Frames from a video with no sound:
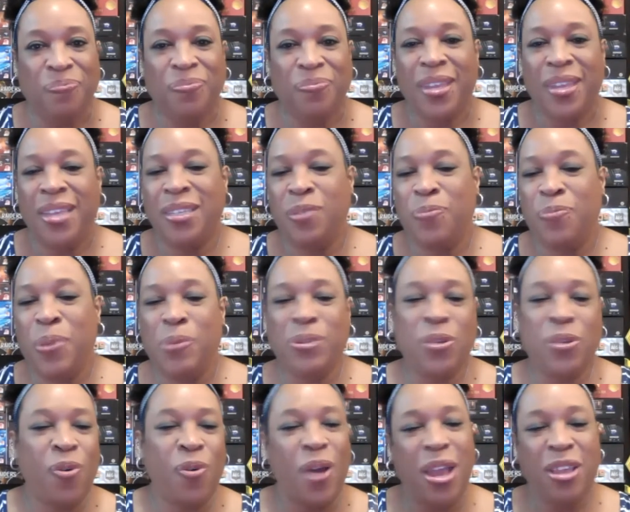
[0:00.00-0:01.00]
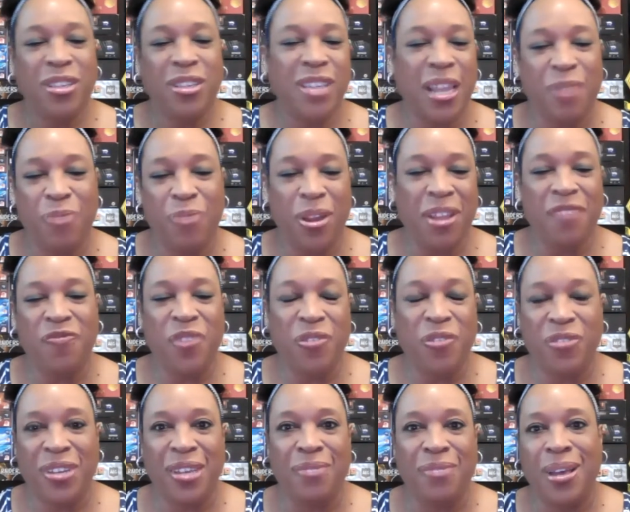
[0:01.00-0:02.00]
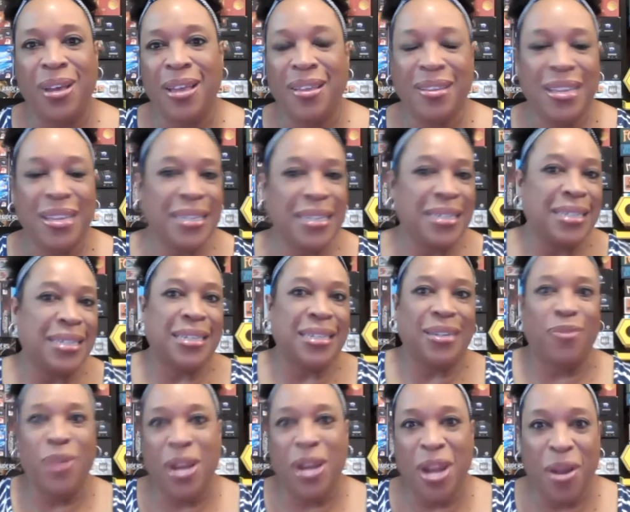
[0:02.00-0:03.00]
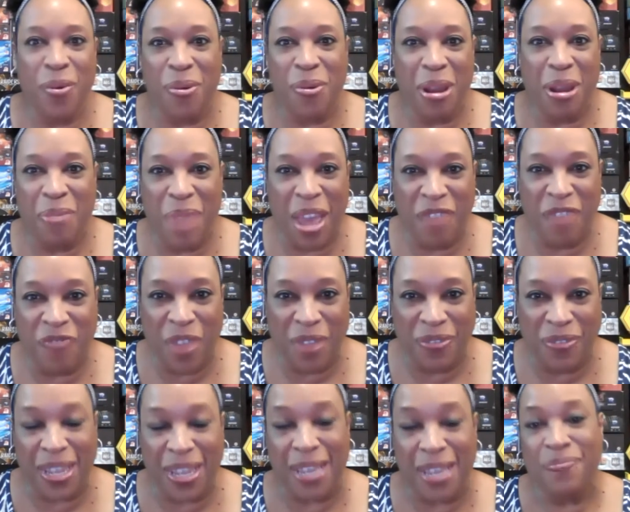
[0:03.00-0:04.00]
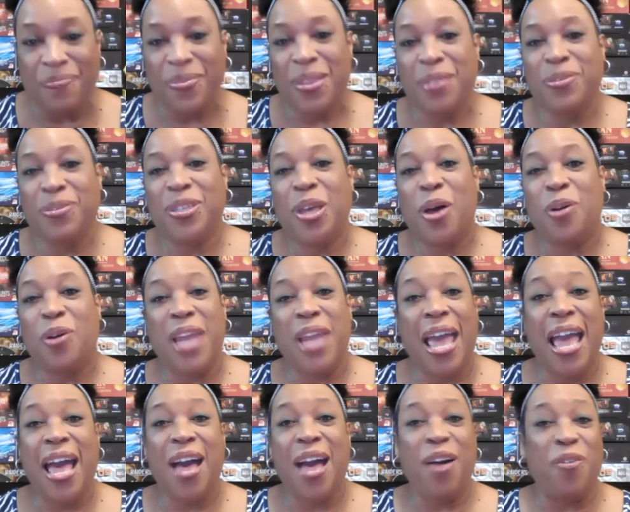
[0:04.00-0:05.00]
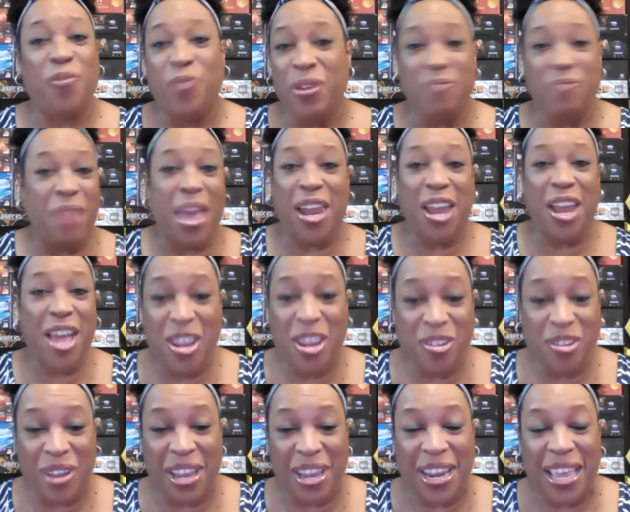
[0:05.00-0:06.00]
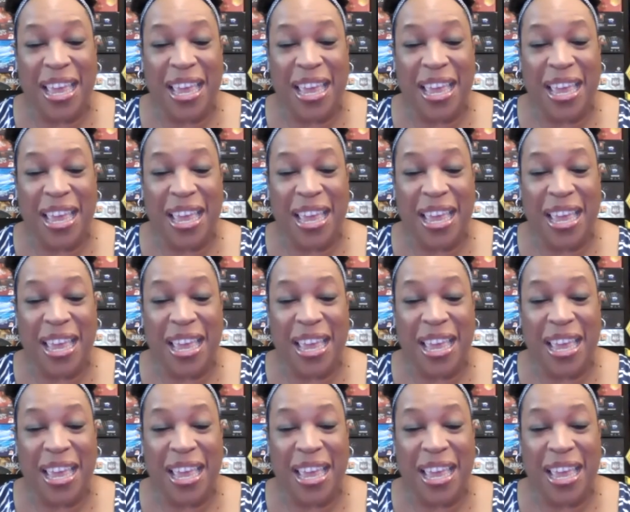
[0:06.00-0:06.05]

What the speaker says: And people say, well, why are you celebrating 50? Well, we didn't know we were going to make 50. So now we made 100.